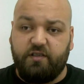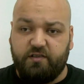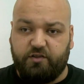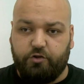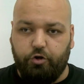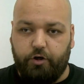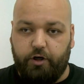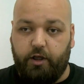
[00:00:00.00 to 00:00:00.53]
to
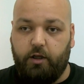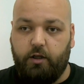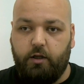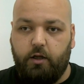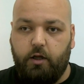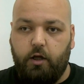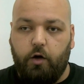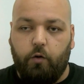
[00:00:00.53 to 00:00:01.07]
story,
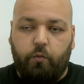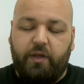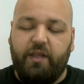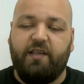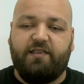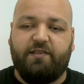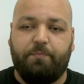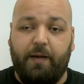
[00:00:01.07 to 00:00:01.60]
we
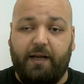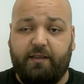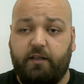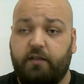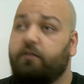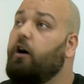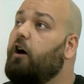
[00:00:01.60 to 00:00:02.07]
expected